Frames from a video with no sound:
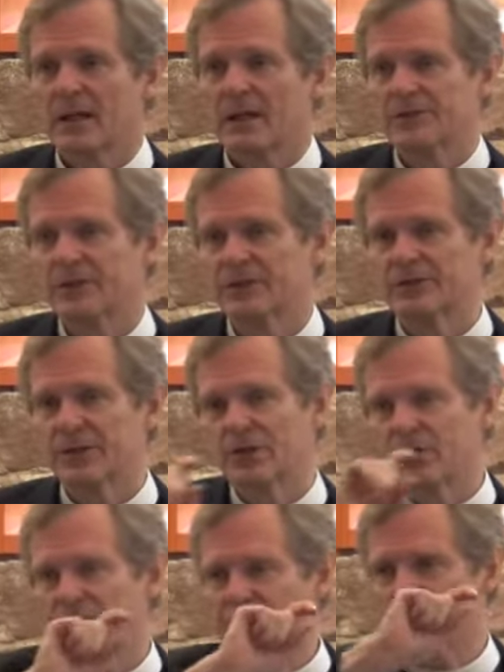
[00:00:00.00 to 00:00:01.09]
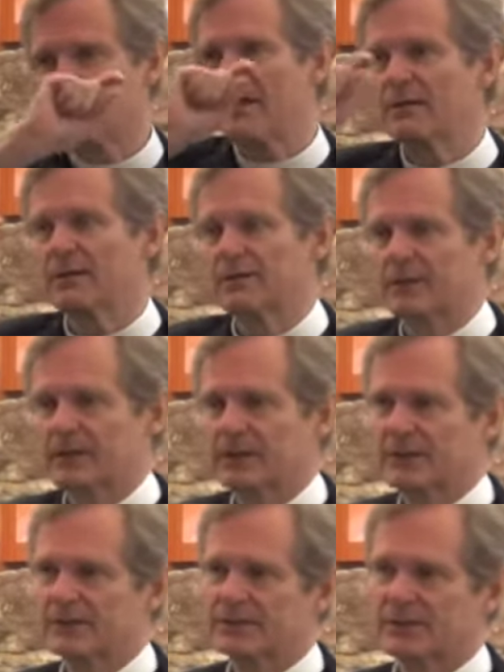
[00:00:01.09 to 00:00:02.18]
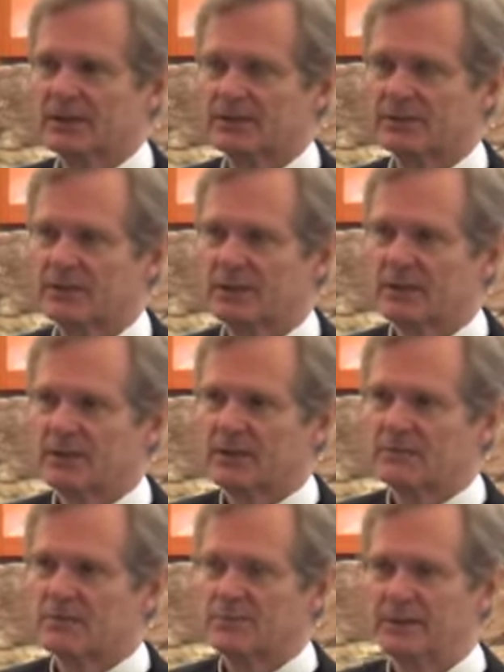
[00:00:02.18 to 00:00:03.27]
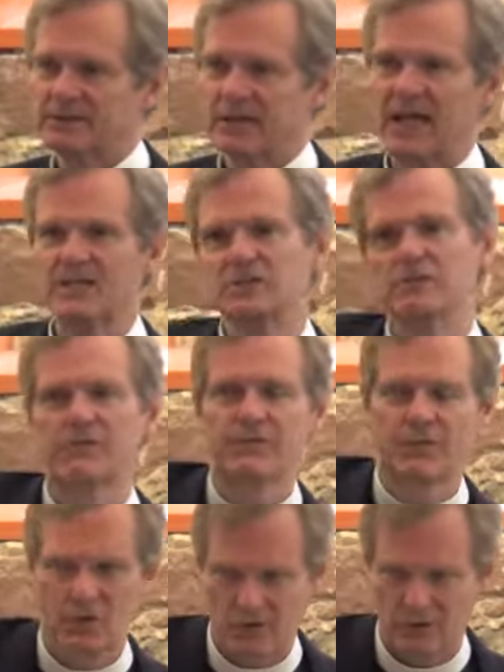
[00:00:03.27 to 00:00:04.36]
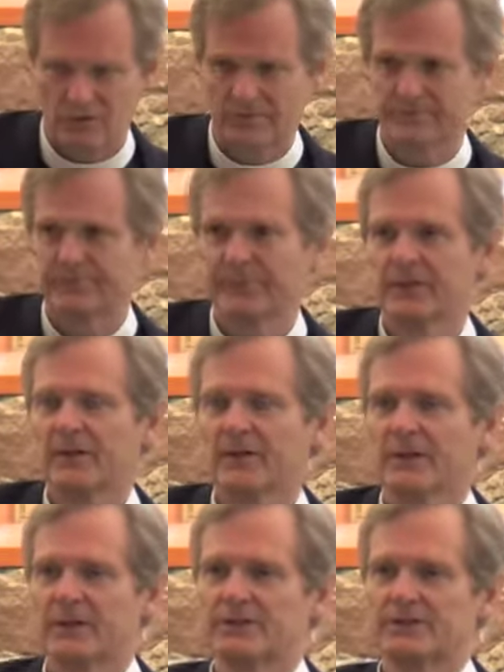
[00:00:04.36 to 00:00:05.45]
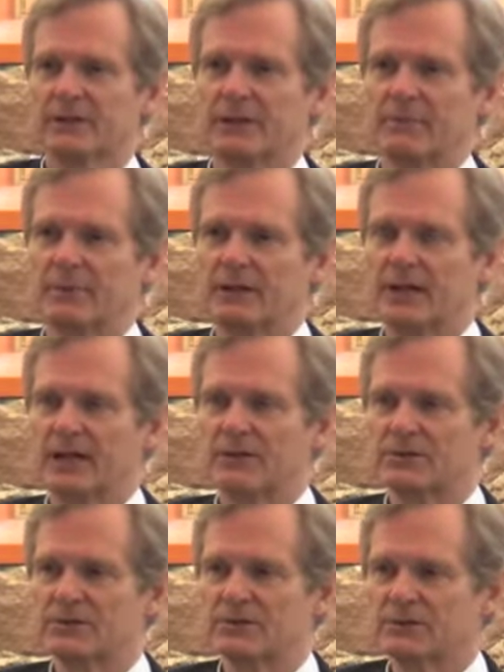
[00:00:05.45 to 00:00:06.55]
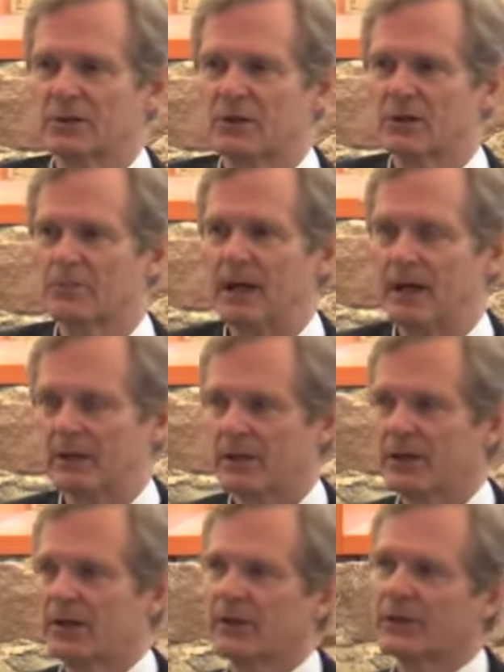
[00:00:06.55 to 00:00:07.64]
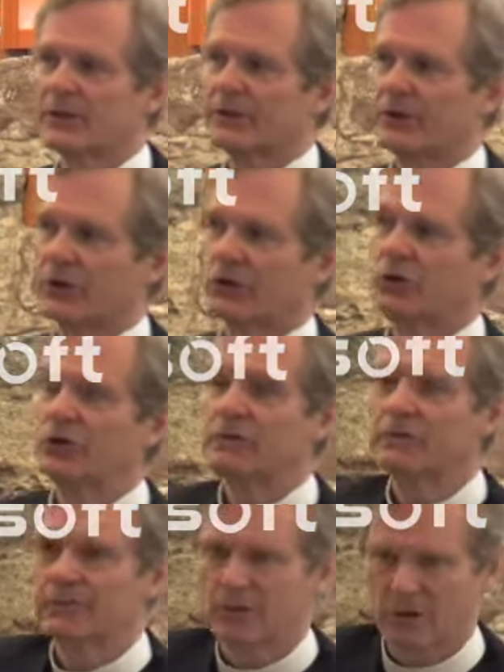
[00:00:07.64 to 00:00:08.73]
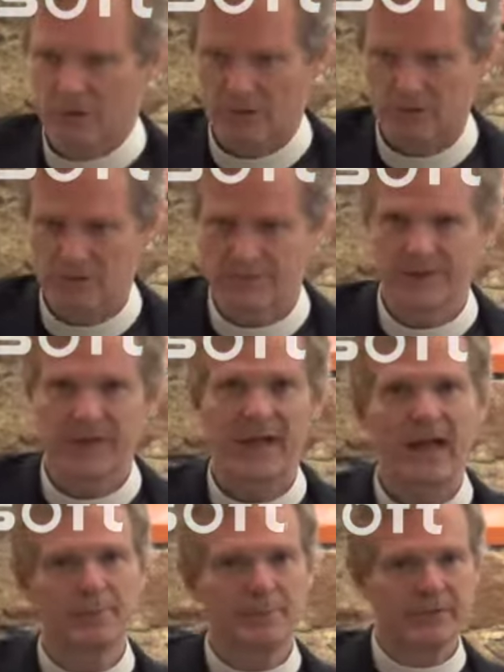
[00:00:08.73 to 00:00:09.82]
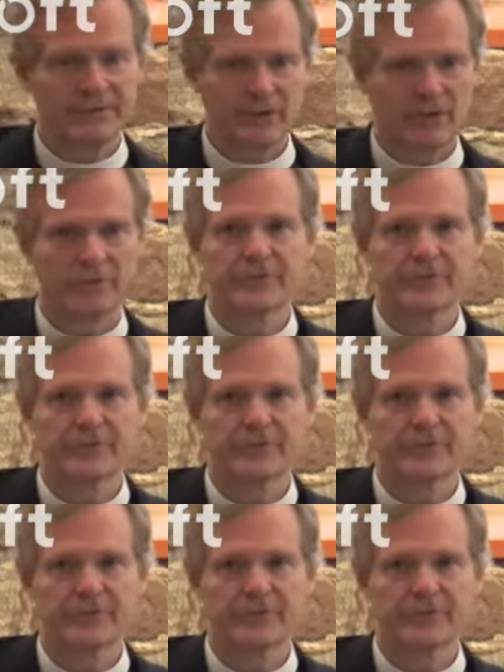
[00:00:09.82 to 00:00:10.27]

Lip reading: And so there's a whole strand of thinking that says human beings had to fall. And so they began to talk about the good fall, the happy fall.